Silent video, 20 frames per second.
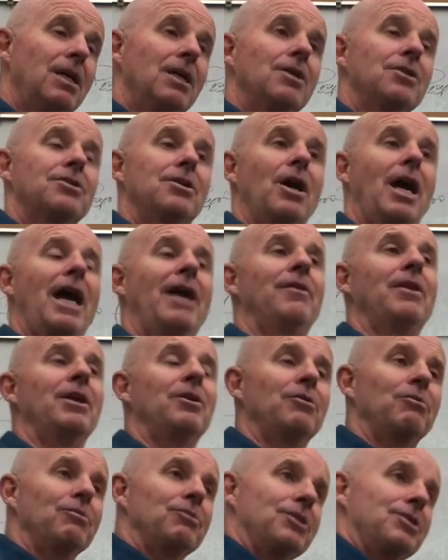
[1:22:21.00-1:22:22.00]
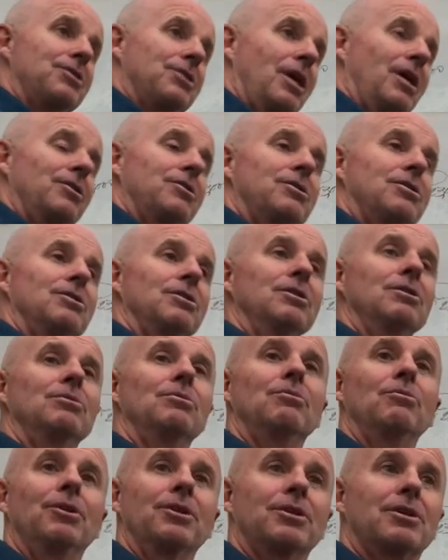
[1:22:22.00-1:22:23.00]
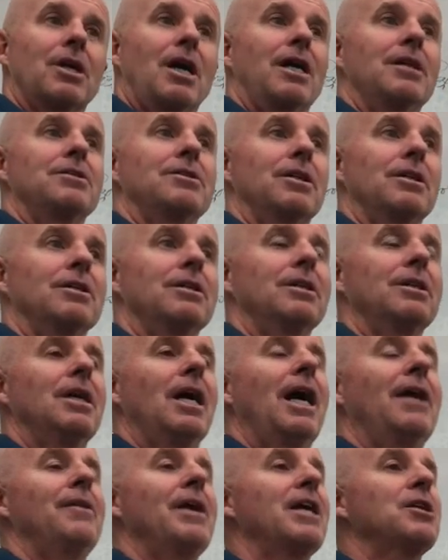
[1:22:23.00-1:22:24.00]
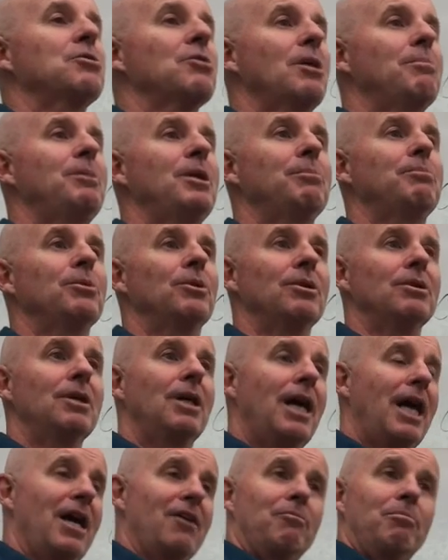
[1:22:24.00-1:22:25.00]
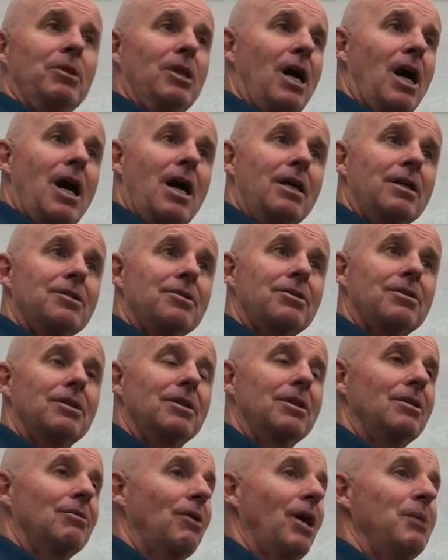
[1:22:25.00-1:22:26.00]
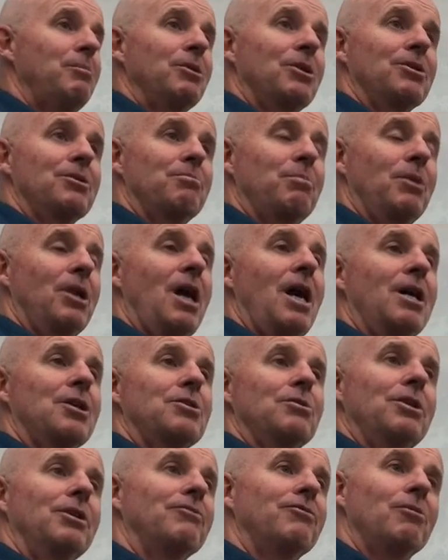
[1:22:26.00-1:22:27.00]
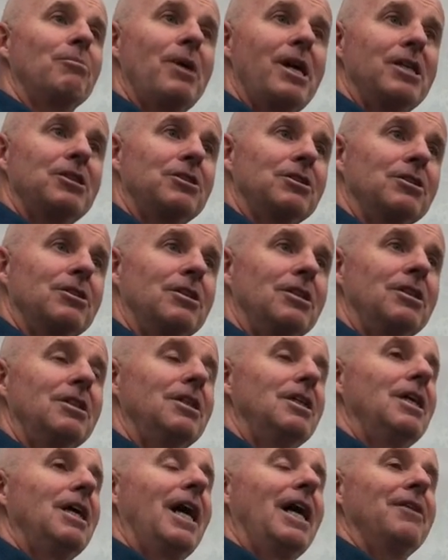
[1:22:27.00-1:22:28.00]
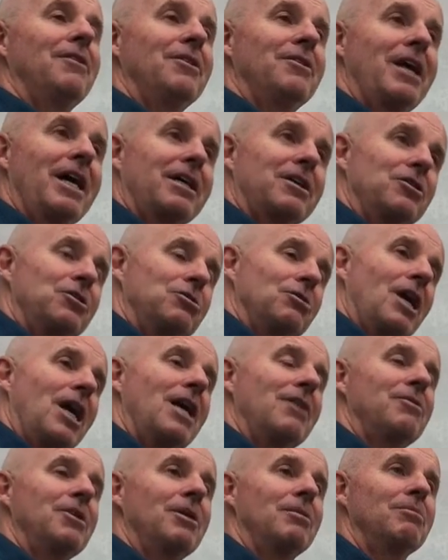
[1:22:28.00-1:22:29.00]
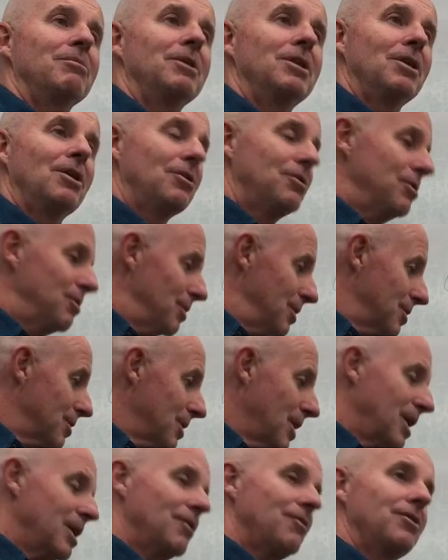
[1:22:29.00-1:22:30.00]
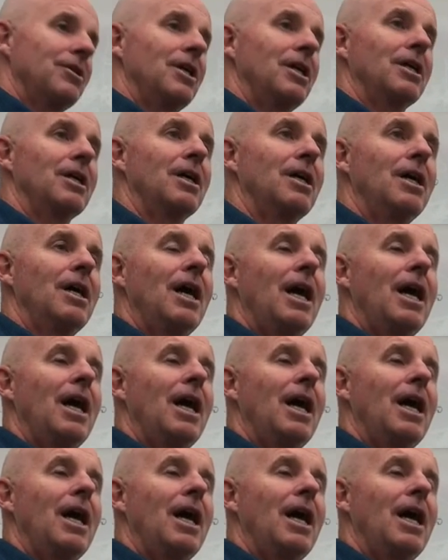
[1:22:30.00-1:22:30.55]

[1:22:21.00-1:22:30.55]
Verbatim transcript: So, and then we sell to you with content. And that's why people have blogs, right? Because blogs are informational, and then that could drive them through this kind of thing.